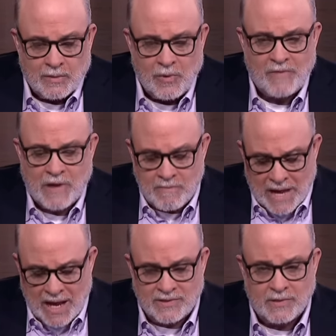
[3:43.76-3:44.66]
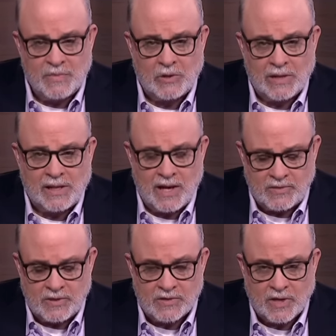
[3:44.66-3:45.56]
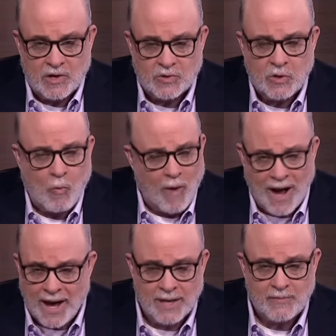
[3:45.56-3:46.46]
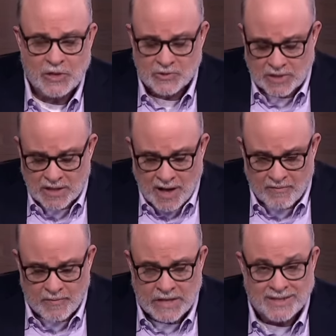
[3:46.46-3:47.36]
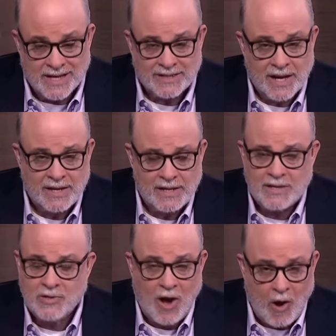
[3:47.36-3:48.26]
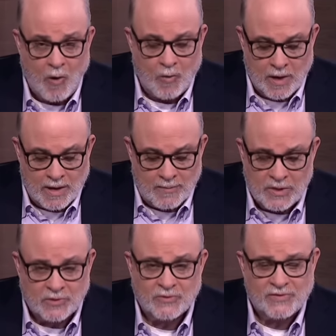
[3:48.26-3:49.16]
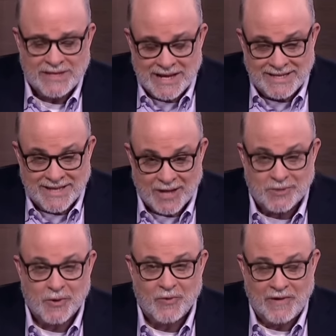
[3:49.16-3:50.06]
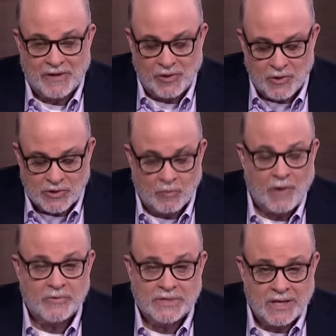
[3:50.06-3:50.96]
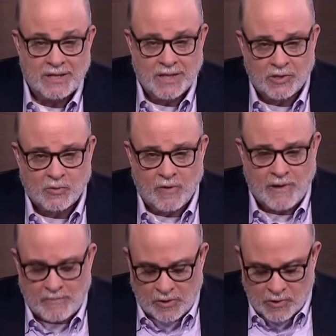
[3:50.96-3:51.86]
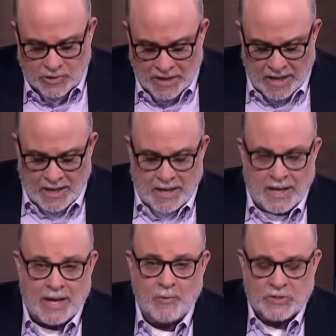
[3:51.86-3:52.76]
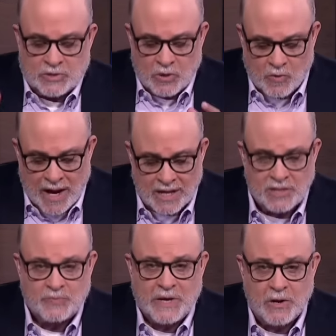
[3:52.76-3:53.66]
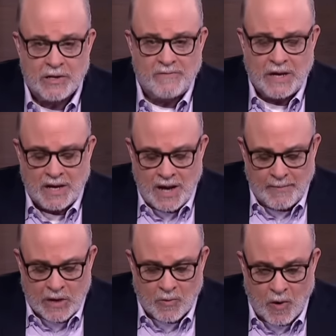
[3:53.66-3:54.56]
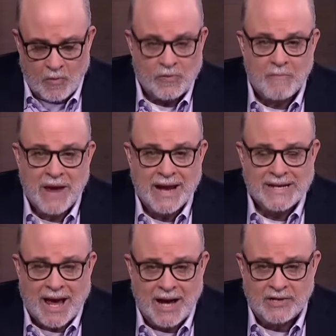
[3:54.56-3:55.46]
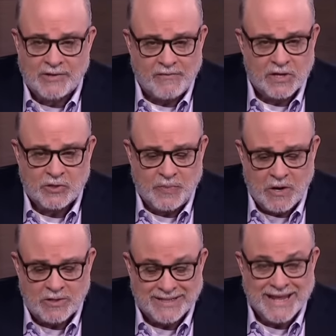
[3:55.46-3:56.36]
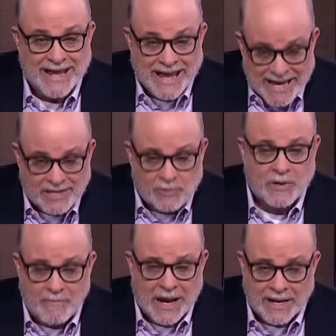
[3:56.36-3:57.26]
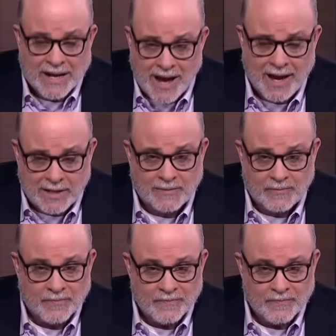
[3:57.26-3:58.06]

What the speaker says: We have a massive middle class in this country. Why? Because the government dictated it? No, because of the Industrial Revolution. What was the Industrial Revolution? It was the greatest period of economic growth mankind has ever experienced in the history of mankind.